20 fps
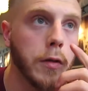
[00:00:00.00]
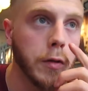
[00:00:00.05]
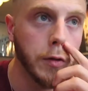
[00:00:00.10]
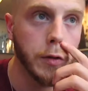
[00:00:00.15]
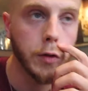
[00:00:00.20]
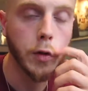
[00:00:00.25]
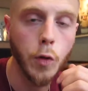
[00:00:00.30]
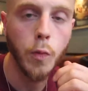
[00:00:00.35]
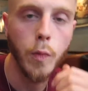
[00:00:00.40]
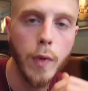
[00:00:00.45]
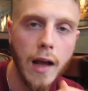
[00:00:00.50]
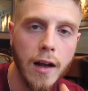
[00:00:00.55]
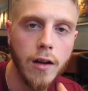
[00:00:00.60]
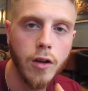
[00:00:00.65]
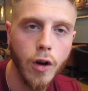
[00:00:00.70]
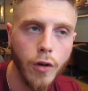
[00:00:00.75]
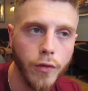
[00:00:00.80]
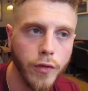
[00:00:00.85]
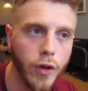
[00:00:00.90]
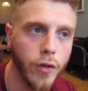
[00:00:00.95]
so black
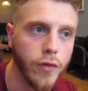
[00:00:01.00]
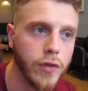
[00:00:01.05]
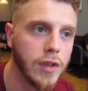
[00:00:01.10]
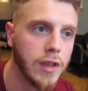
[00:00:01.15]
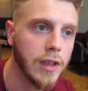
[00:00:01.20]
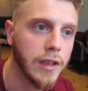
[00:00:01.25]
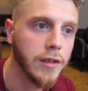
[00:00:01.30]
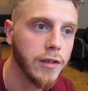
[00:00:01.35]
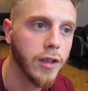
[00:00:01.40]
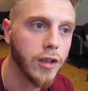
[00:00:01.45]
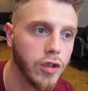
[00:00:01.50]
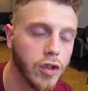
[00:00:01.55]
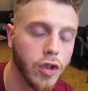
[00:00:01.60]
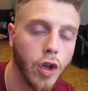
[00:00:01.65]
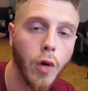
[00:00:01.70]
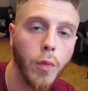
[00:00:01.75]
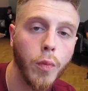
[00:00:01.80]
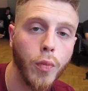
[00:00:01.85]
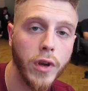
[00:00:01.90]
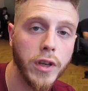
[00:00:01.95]
coffee obviously does
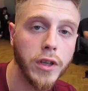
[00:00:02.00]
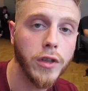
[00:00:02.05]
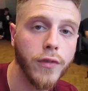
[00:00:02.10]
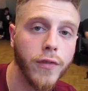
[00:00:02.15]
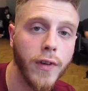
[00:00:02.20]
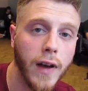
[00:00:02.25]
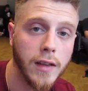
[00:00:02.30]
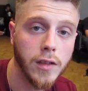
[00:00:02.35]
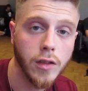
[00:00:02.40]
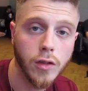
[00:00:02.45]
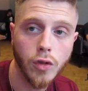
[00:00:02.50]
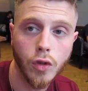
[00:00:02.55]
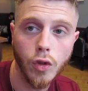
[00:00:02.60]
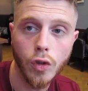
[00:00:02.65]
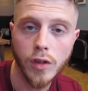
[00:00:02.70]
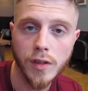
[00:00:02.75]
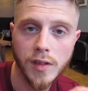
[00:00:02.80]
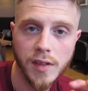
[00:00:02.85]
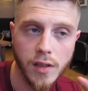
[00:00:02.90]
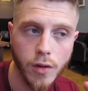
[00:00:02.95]
not break your fast at
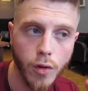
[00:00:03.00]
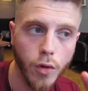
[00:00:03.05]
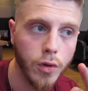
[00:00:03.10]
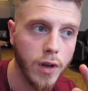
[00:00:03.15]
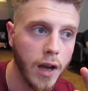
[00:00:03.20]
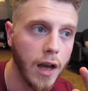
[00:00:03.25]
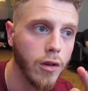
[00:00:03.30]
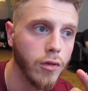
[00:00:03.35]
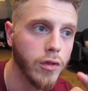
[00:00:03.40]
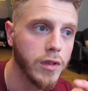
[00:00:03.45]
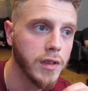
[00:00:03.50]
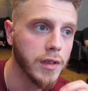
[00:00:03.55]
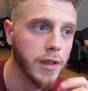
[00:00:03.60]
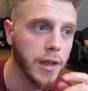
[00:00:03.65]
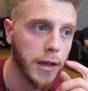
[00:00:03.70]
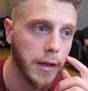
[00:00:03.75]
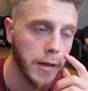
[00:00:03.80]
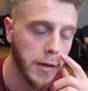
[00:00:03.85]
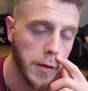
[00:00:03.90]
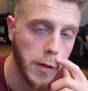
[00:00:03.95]
all, zero
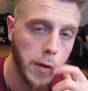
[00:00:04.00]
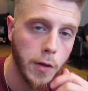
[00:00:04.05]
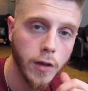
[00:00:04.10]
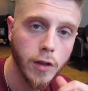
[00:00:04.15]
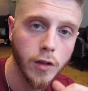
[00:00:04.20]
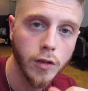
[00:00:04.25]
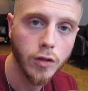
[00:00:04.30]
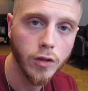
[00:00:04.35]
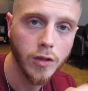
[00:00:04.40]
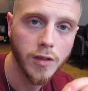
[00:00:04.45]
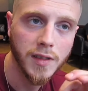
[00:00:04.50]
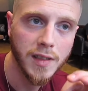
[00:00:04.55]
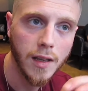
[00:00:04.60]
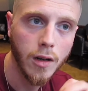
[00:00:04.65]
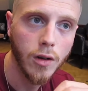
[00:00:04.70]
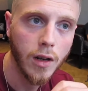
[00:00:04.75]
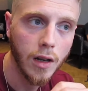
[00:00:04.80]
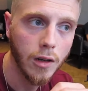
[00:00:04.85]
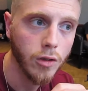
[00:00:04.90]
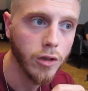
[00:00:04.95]
calories, sono
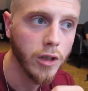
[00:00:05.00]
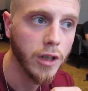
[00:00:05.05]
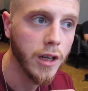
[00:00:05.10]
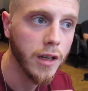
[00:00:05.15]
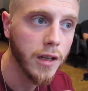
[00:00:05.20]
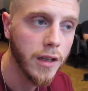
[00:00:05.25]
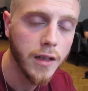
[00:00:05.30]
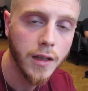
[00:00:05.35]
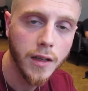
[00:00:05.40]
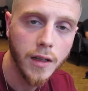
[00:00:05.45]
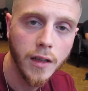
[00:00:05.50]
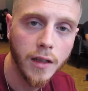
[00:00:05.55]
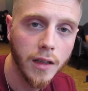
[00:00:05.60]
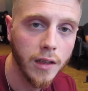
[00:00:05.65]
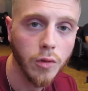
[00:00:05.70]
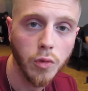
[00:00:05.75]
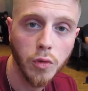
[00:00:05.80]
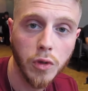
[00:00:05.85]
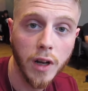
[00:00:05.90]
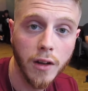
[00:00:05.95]
zero calorie
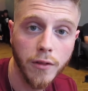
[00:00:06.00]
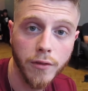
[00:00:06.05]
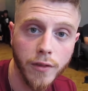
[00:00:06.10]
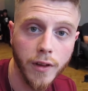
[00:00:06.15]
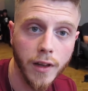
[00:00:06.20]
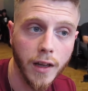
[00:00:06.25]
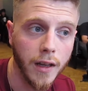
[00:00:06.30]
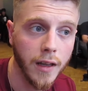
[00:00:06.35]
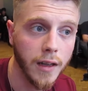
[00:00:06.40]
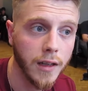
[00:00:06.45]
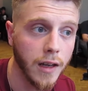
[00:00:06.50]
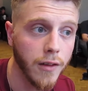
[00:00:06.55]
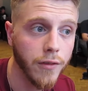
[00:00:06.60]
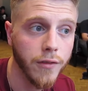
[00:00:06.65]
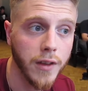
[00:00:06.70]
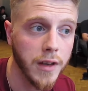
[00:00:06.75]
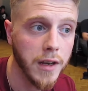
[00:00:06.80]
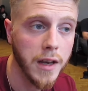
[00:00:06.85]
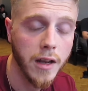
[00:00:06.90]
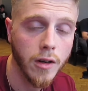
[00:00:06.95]
in un caffè
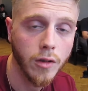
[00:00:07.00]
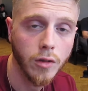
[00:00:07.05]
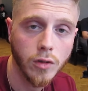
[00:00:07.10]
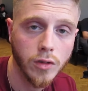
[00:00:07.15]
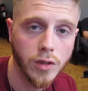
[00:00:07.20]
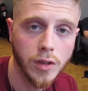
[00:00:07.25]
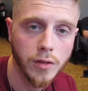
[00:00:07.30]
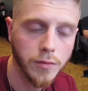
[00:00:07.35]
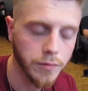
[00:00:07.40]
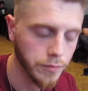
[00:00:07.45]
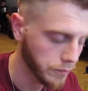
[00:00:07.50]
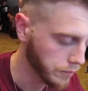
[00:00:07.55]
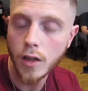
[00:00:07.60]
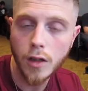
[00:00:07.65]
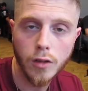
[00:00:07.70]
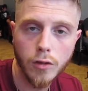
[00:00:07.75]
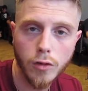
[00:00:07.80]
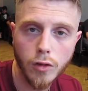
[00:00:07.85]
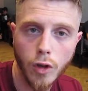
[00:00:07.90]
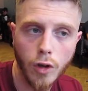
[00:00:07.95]
nero così.
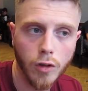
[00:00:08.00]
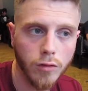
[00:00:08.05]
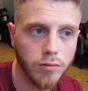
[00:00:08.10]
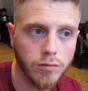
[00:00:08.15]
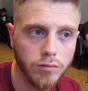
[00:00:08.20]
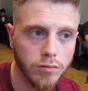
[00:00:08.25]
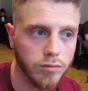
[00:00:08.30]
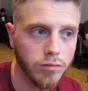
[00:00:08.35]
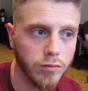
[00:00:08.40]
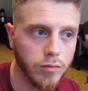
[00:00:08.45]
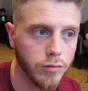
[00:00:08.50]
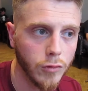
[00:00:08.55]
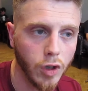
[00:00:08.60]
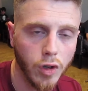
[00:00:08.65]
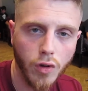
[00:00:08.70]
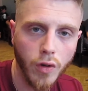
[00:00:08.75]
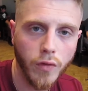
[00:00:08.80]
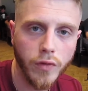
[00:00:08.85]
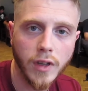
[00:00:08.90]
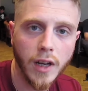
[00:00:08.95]
Non
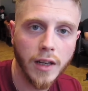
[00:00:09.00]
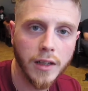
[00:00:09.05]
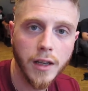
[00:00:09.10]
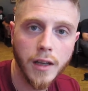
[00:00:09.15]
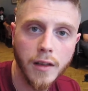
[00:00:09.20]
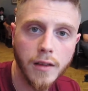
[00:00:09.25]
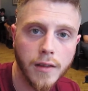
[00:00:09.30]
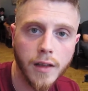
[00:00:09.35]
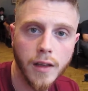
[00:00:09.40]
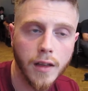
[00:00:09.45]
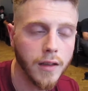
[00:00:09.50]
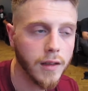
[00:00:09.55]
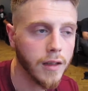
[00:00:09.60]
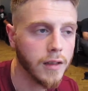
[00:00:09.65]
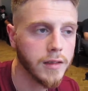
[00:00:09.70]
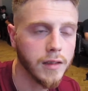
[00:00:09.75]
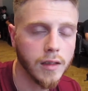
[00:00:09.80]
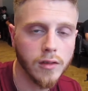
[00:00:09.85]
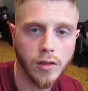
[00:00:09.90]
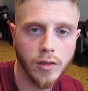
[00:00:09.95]
rovina niente
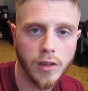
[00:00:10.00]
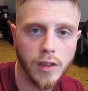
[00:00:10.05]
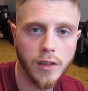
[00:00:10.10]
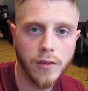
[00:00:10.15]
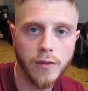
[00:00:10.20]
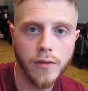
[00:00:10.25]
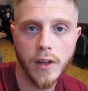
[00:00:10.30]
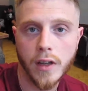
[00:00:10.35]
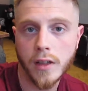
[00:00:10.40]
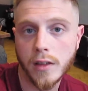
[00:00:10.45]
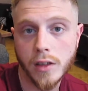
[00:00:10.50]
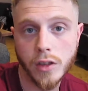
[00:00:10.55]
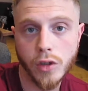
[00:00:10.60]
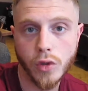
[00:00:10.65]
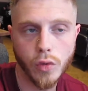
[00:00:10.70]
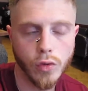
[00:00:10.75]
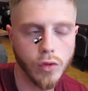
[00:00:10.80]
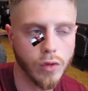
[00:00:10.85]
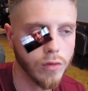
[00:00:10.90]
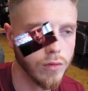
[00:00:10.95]
nel senso di fare
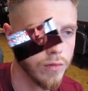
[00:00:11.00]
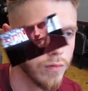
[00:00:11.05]
digiuno.